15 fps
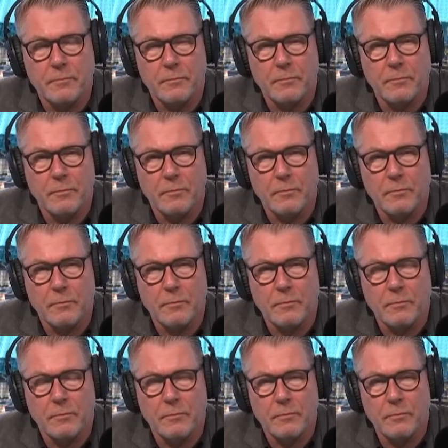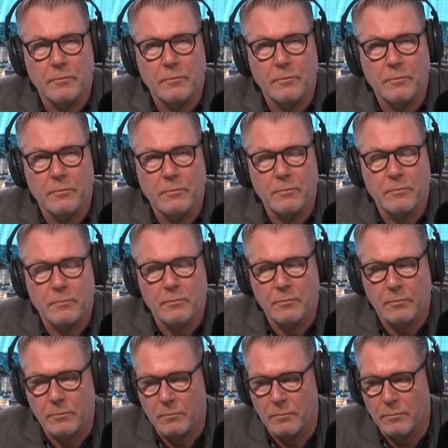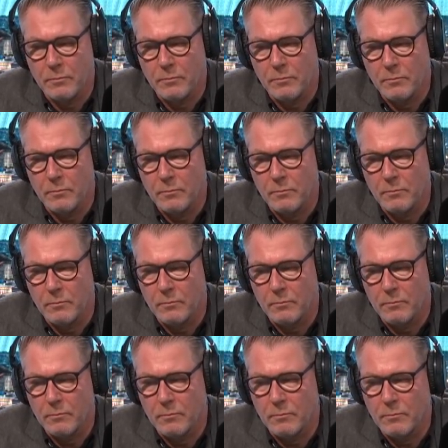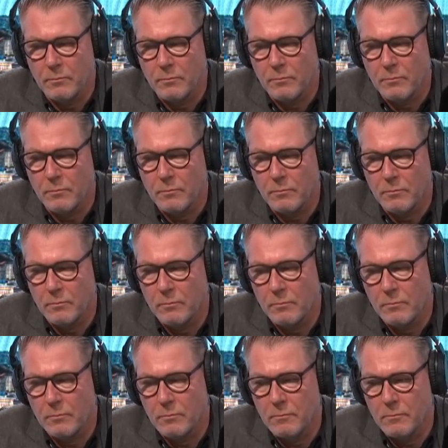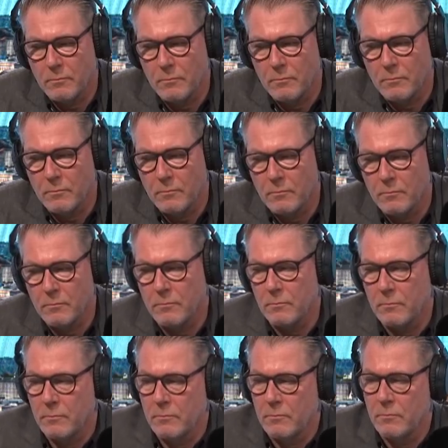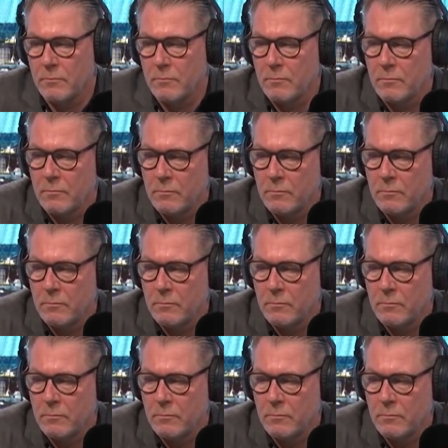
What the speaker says: (not speaking)